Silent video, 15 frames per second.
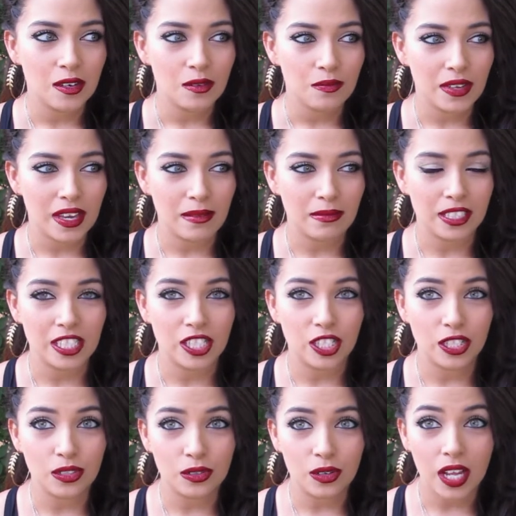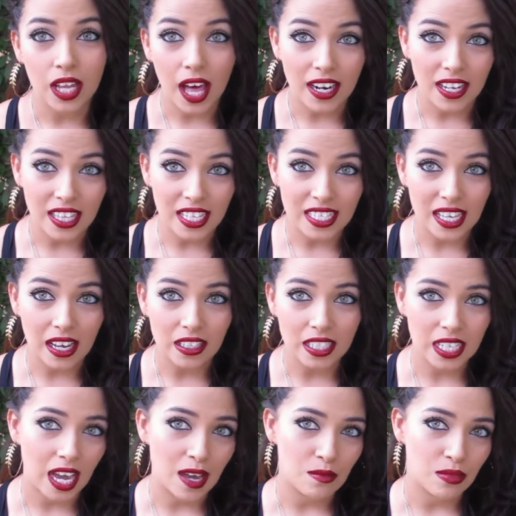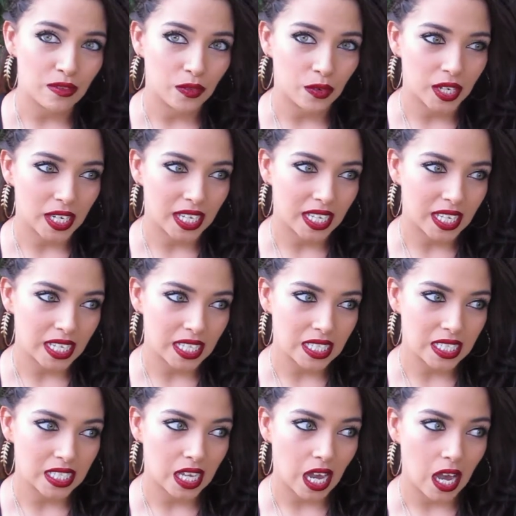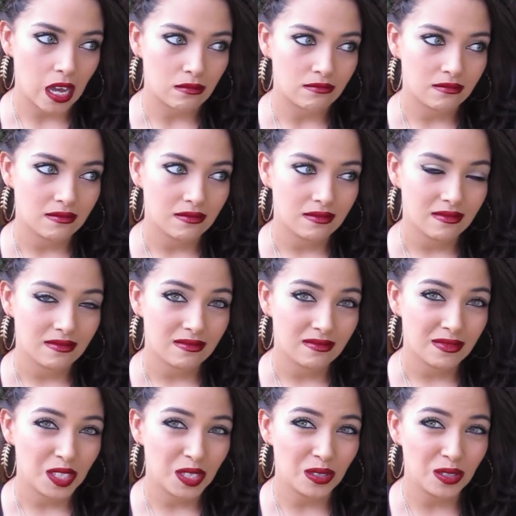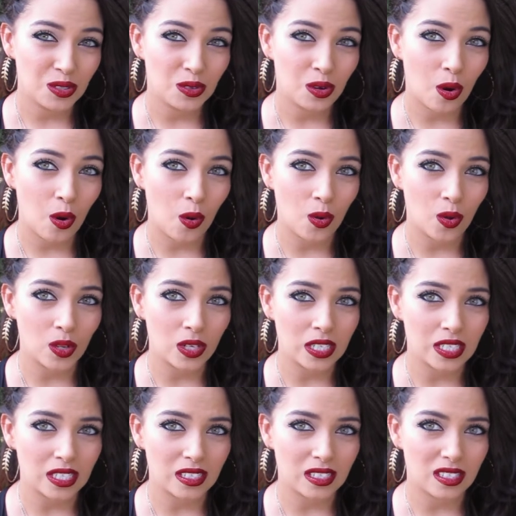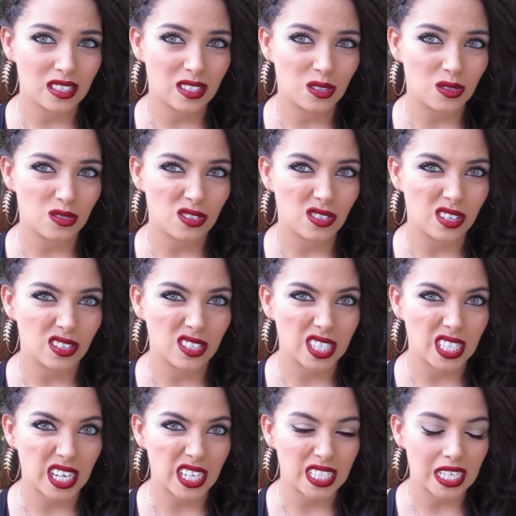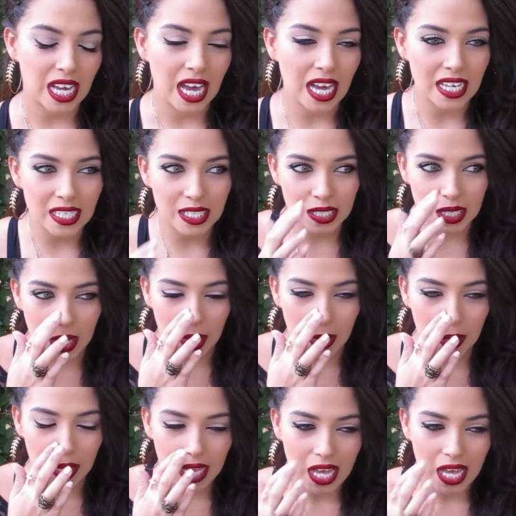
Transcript: be able to do a lot of these outside before it gets, too cold or just too gross outside. So,